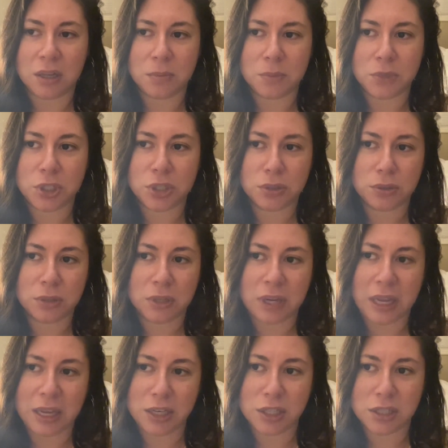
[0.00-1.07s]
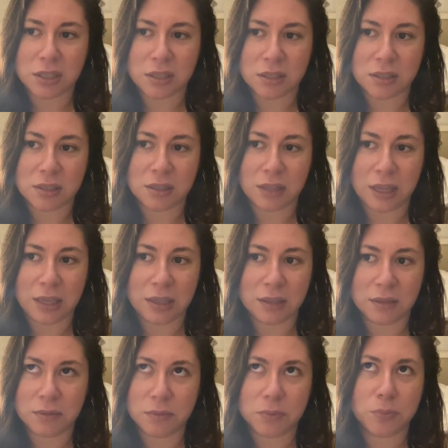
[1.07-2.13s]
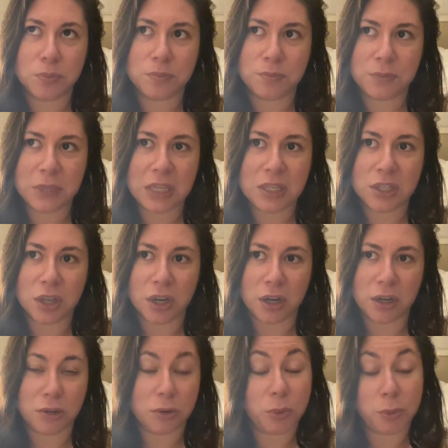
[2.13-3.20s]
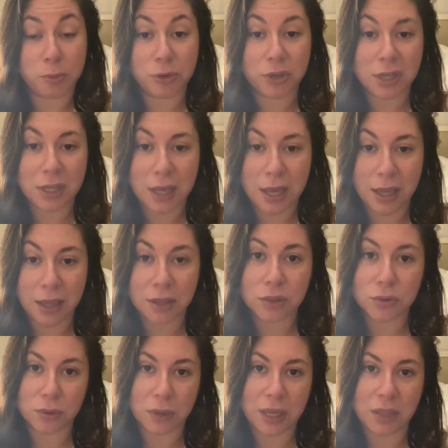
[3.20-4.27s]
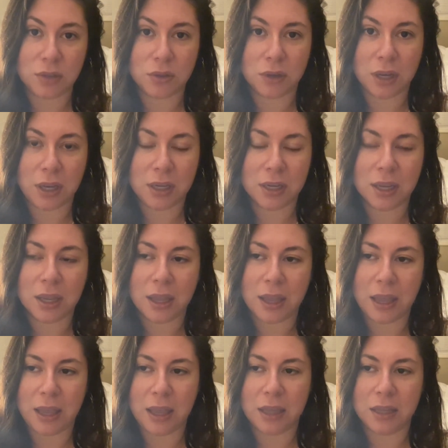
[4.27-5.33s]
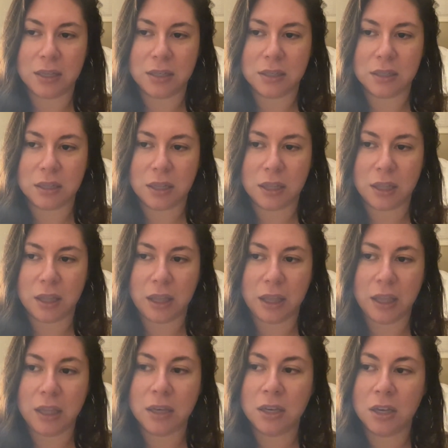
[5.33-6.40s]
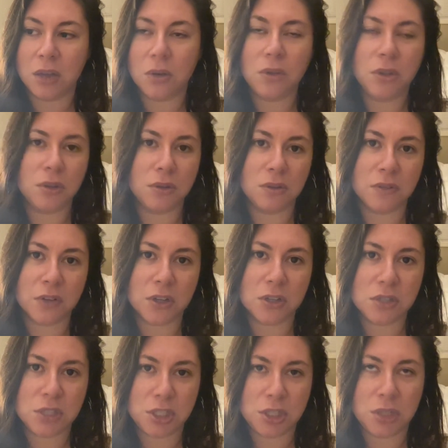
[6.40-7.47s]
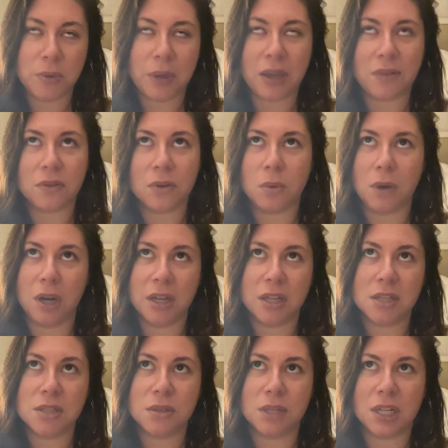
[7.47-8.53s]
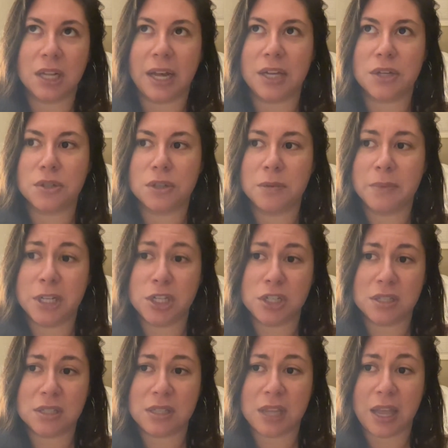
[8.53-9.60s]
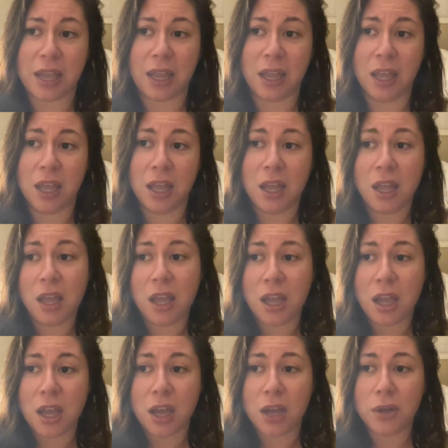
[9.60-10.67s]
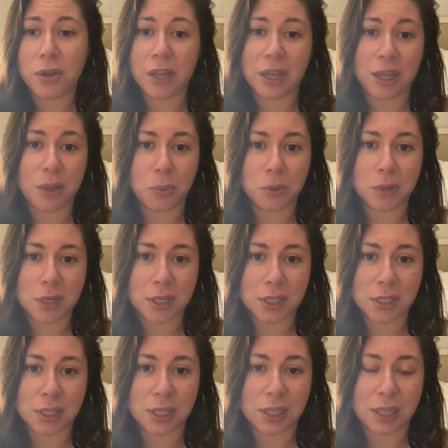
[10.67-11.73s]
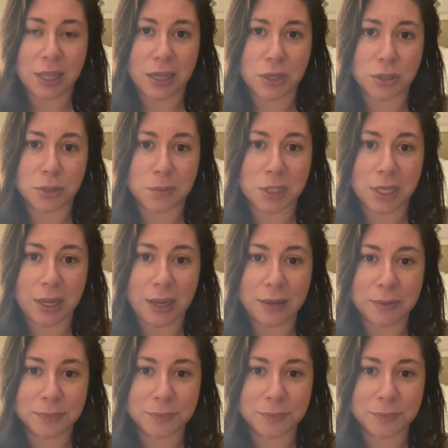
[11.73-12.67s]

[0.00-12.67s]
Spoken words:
children ages like kindergarten or pre-K through 8th grade. And in no universe do you ever walk into a classroom and just say, okay, we're going to clean the classroom today.